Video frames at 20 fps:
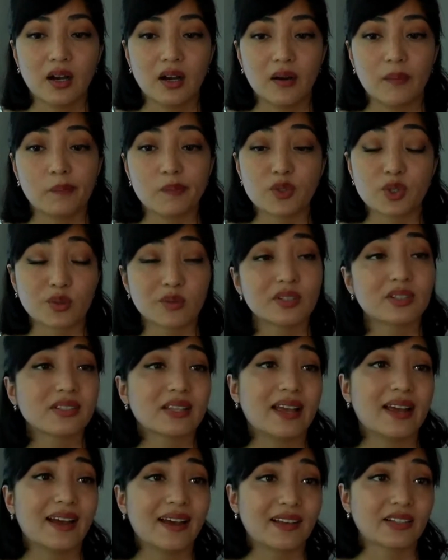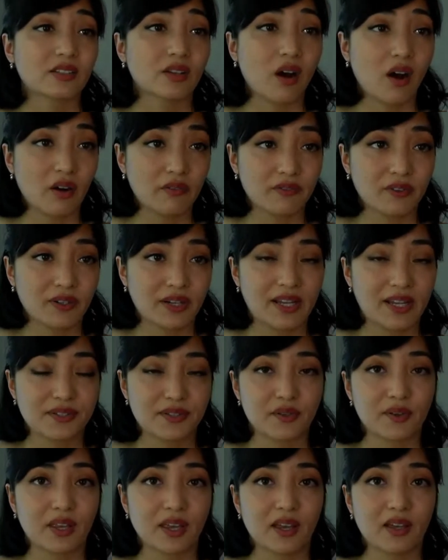do it as often as you
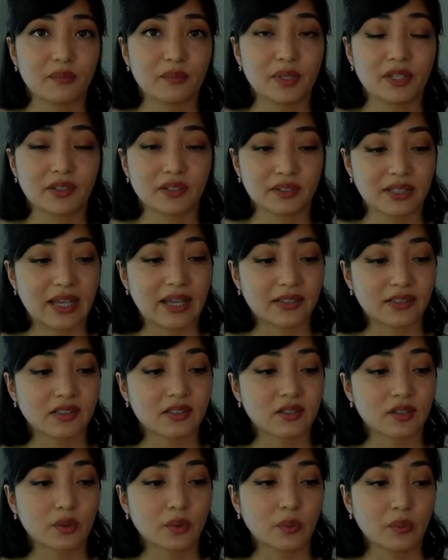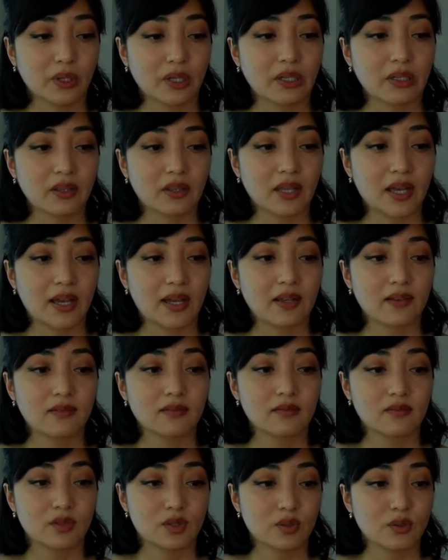can, because that's the way that
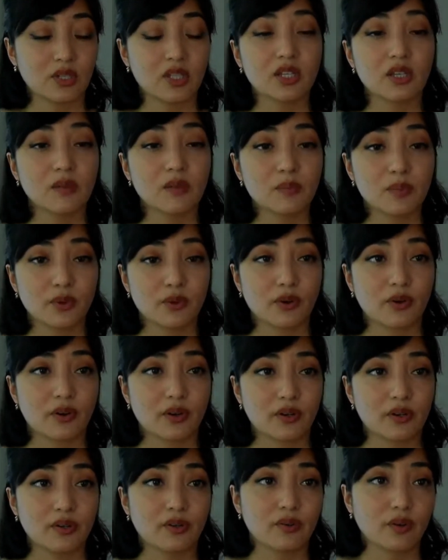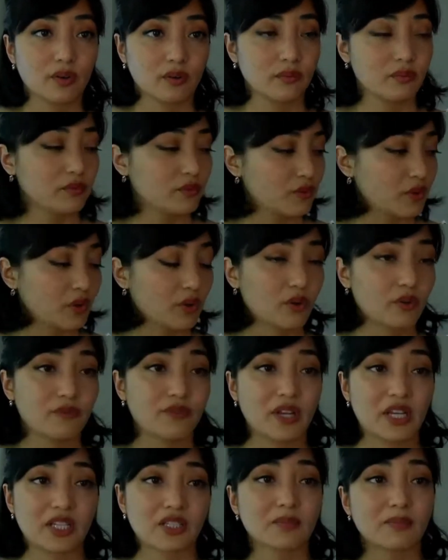to keep your
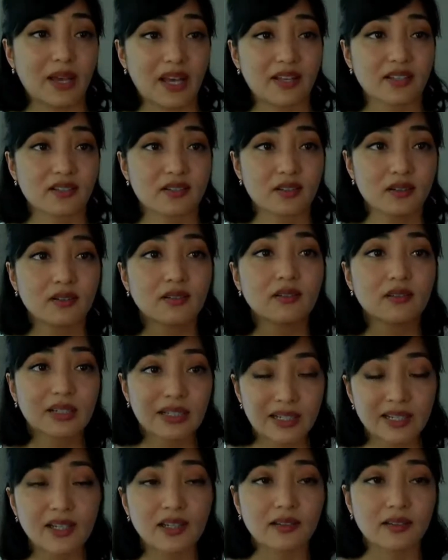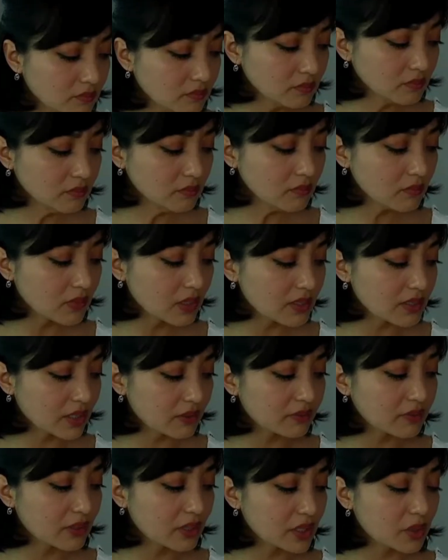face mask clean.
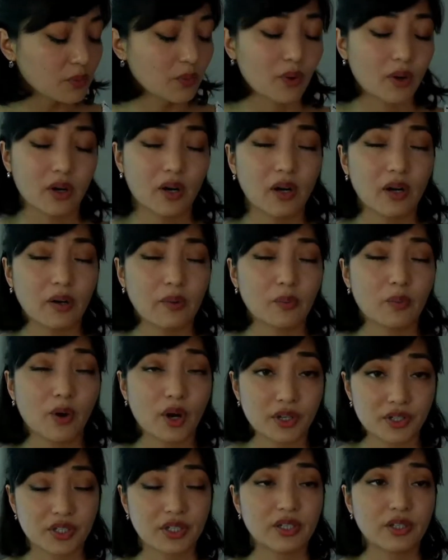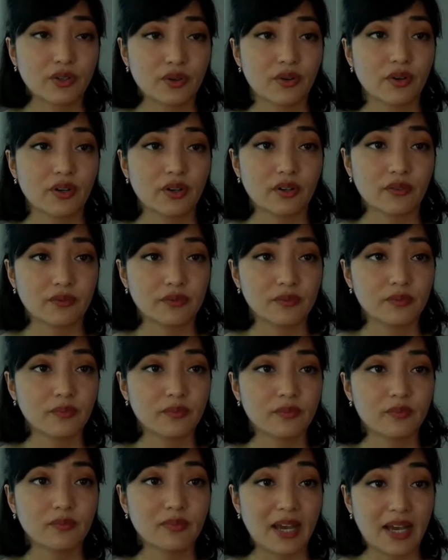Definitely washing your
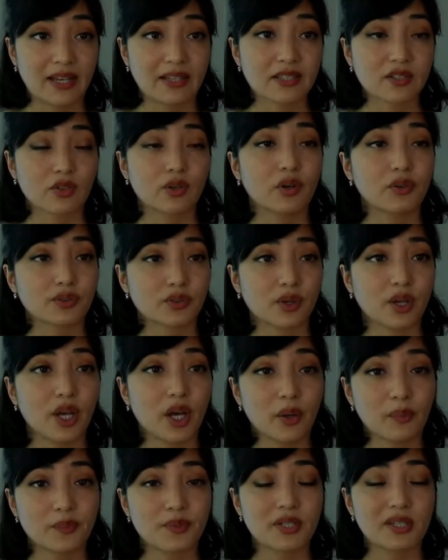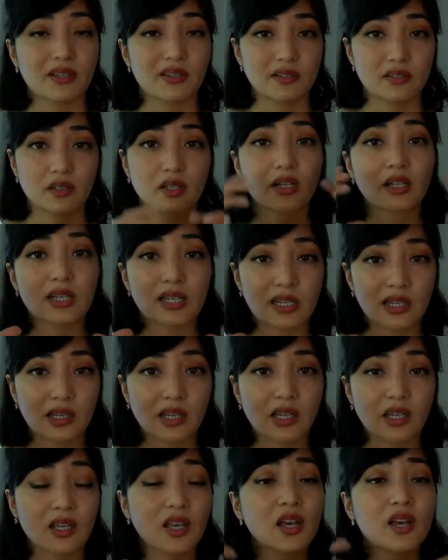mask also helps it
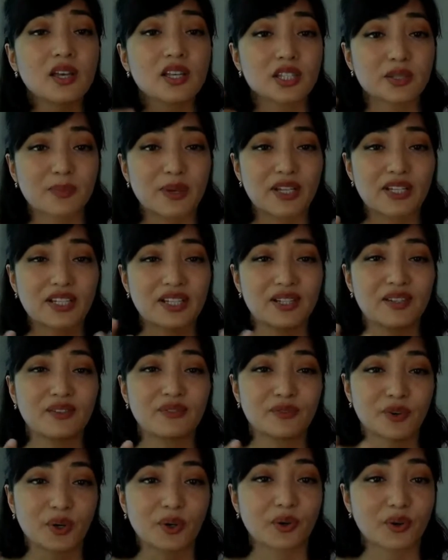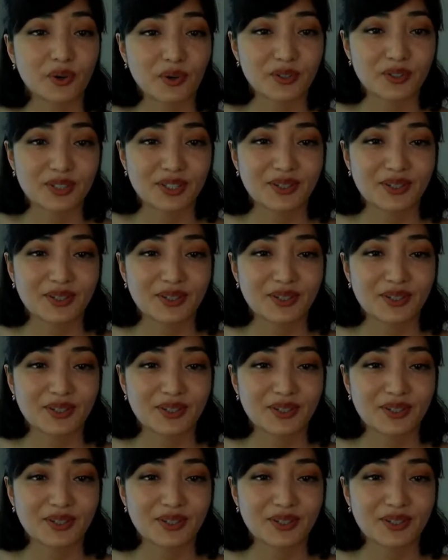cleaning, especially for girls.